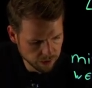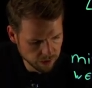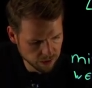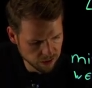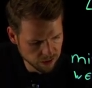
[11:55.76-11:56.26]

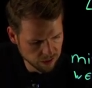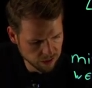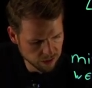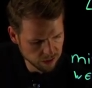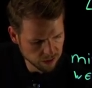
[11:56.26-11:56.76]

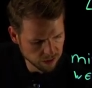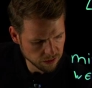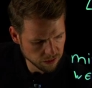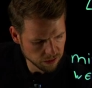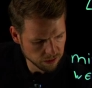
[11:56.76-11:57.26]

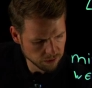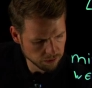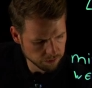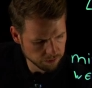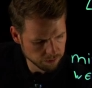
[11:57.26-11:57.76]

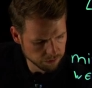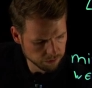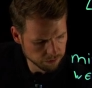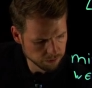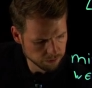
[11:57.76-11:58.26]

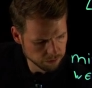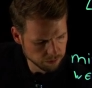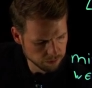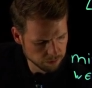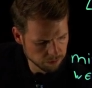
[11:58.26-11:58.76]

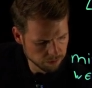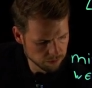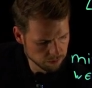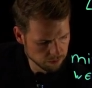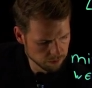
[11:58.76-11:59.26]

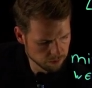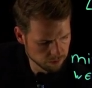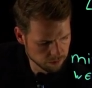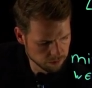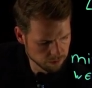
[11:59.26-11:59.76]

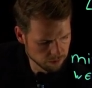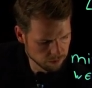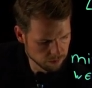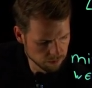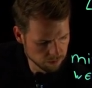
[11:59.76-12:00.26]
(no one is talking)